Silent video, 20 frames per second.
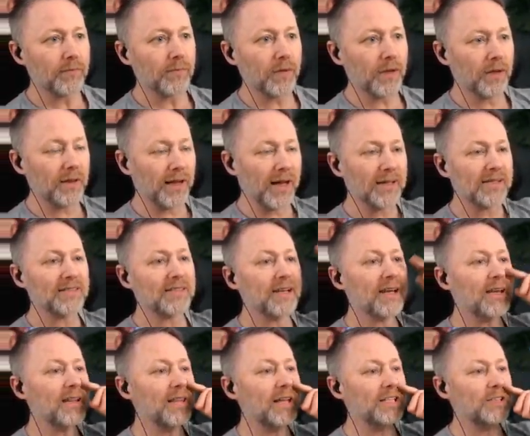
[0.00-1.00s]
That's
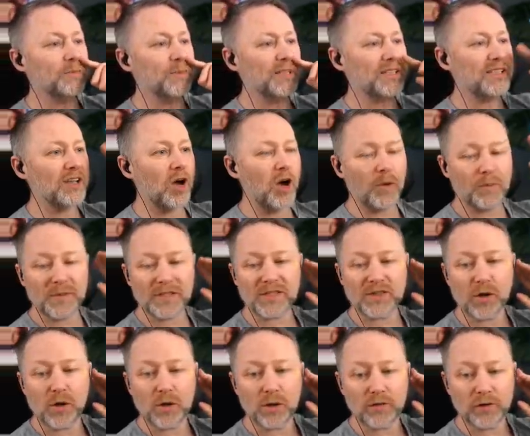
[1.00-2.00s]
it. That's me set up my
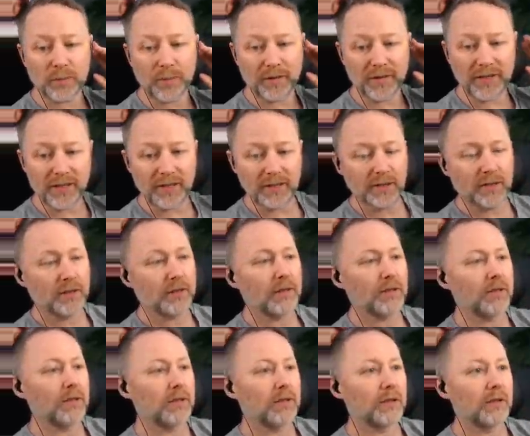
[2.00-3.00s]
stall, everybody.
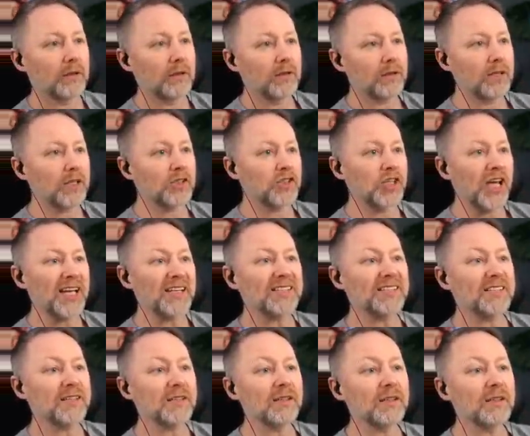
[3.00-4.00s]
The
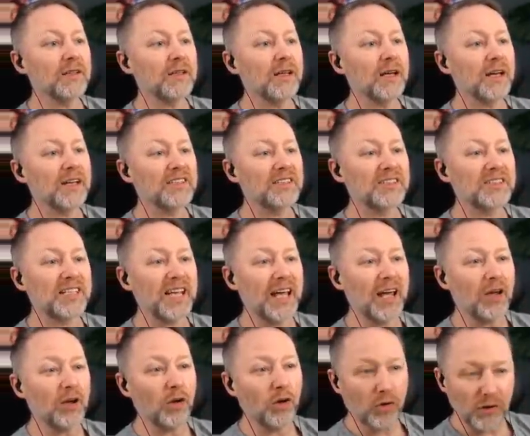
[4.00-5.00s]
jester has
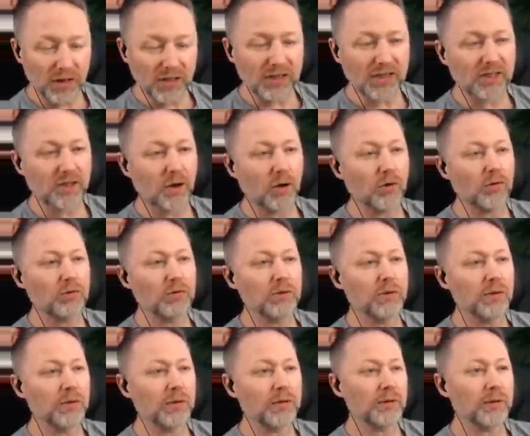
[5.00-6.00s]
set out his stall.
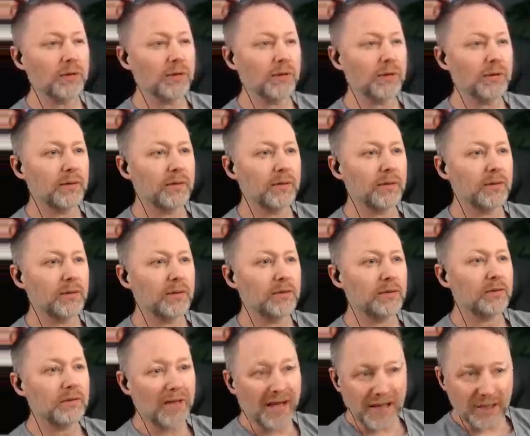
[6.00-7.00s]

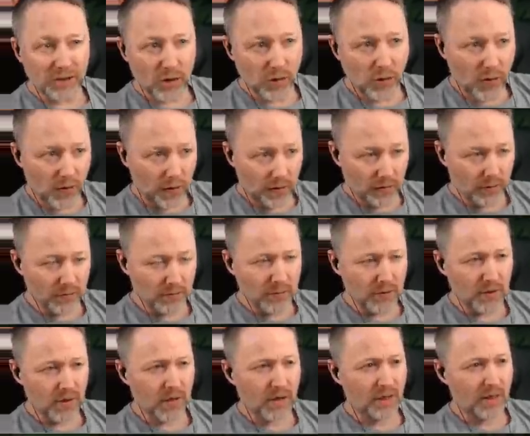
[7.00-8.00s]
That's who I am.
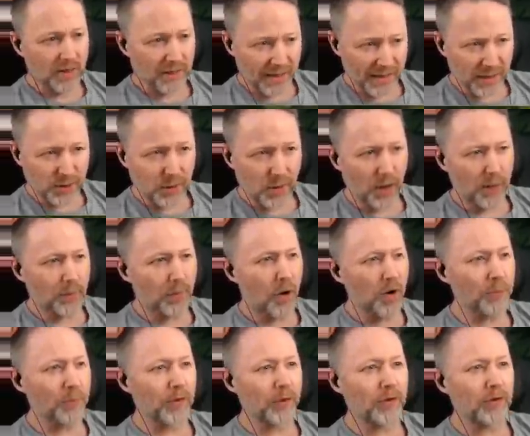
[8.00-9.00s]
That's what I'm all
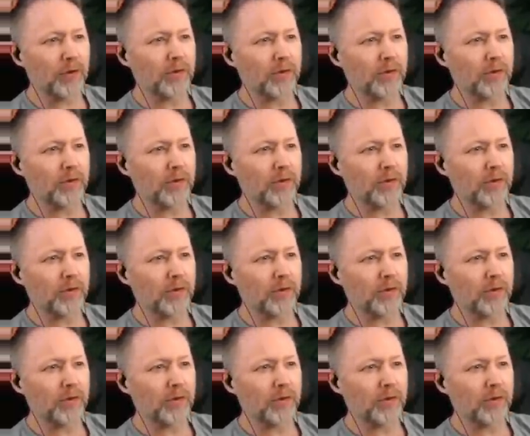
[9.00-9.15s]
about.